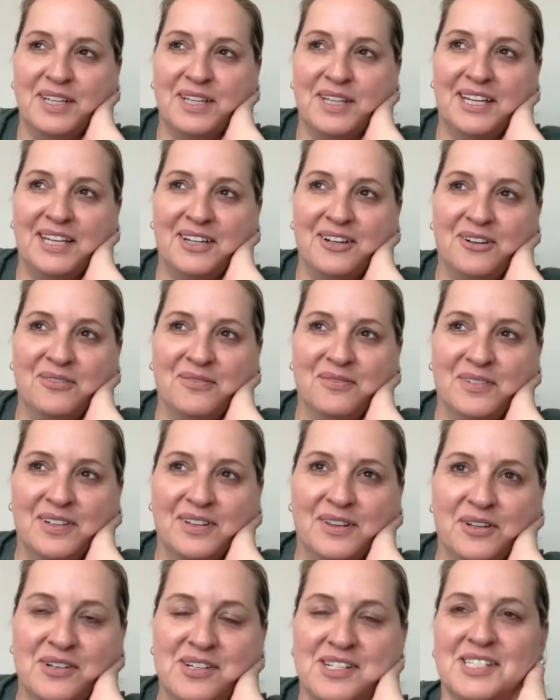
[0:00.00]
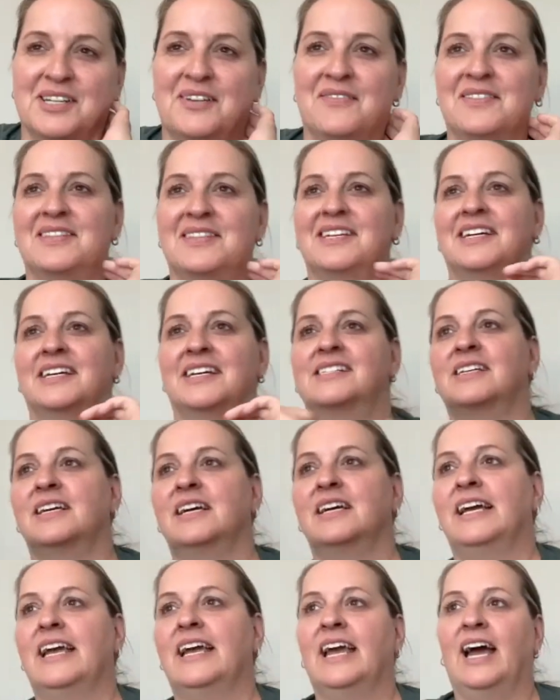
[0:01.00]
Thank you. thirty-seven things.
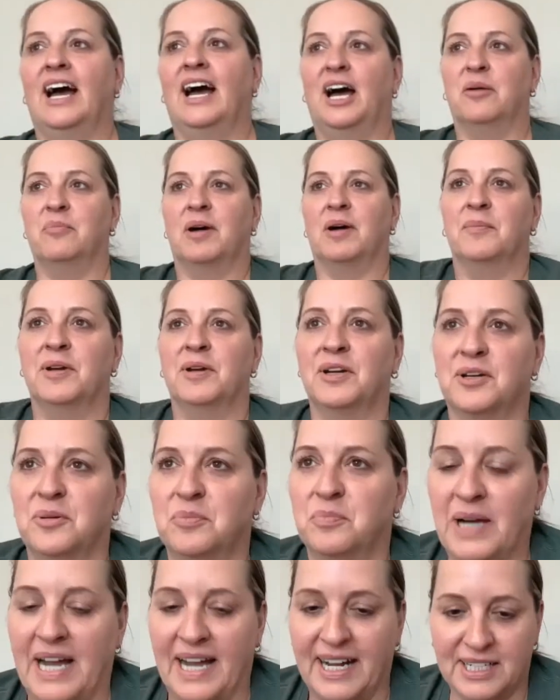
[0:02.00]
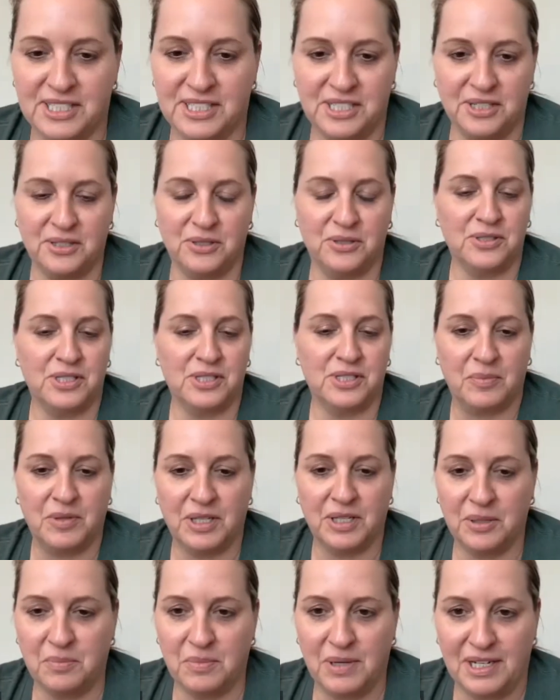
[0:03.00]
Um, I'm going to go back to
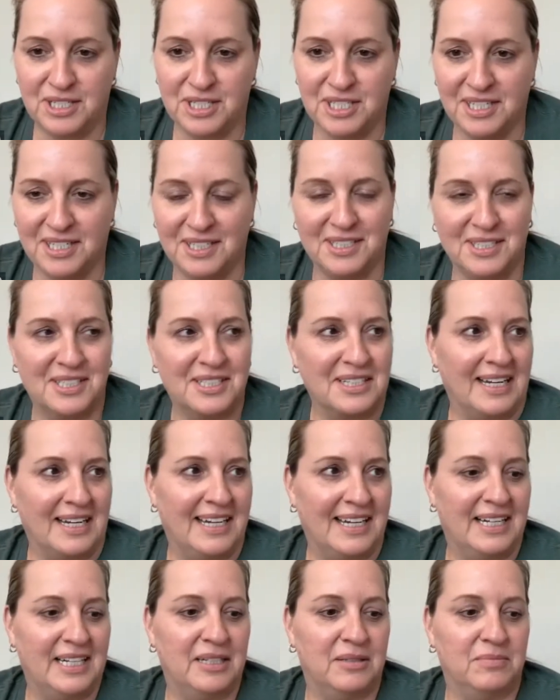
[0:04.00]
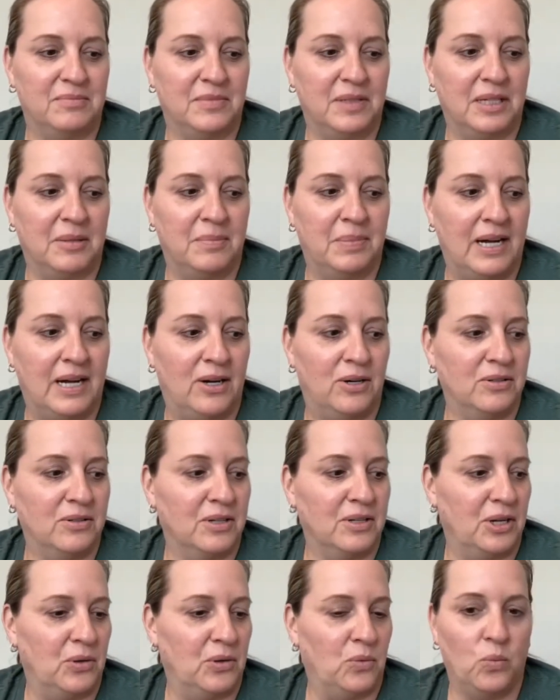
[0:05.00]
something you mentioned um, about,
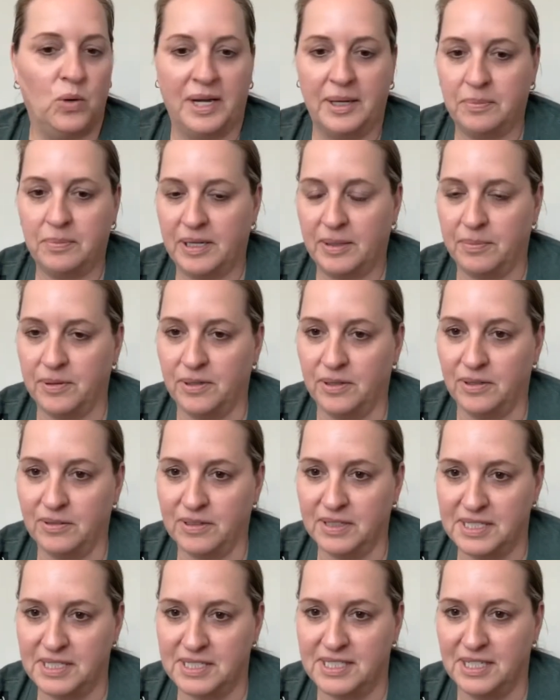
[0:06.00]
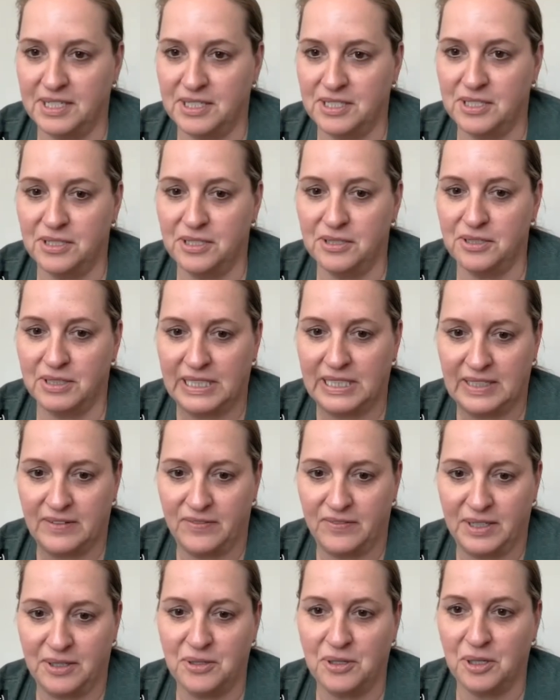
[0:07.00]
you know, white people listening to the
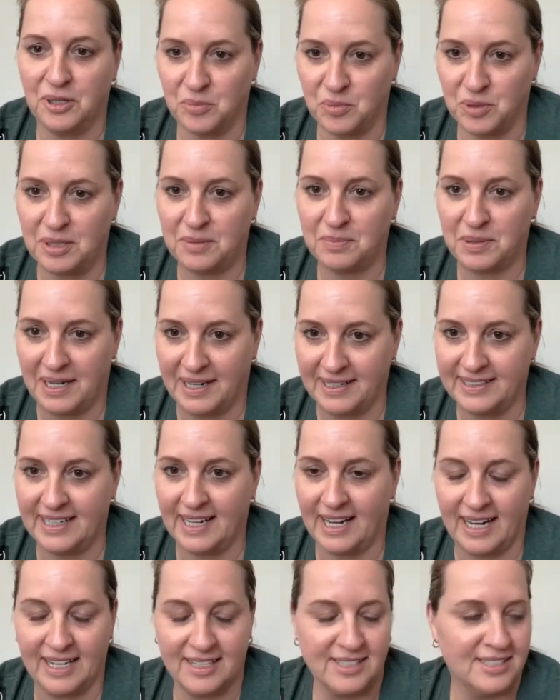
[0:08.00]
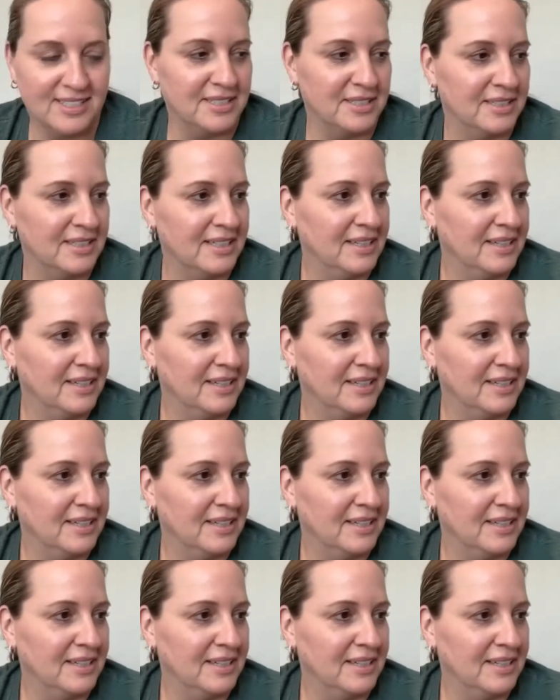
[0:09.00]
Living Corporate podcast,